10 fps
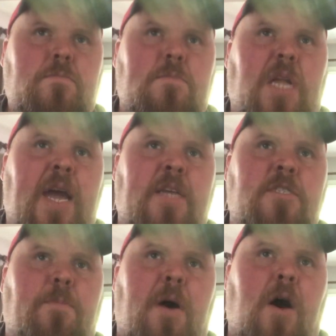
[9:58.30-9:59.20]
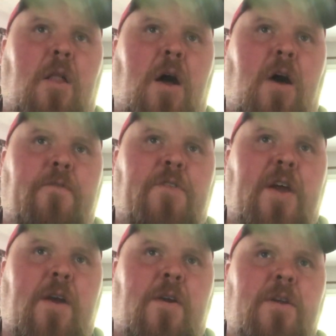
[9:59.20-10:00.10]
hands the ball off
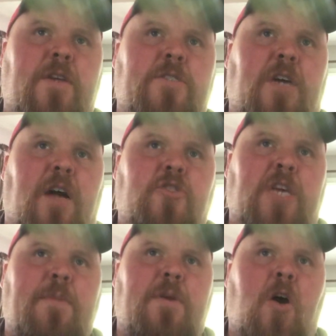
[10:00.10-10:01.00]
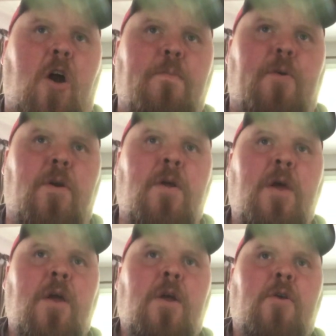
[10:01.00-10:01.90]
there is Jamie Harper,
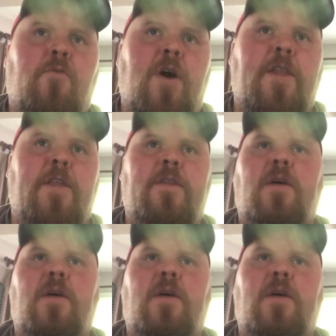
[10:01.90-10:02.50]
running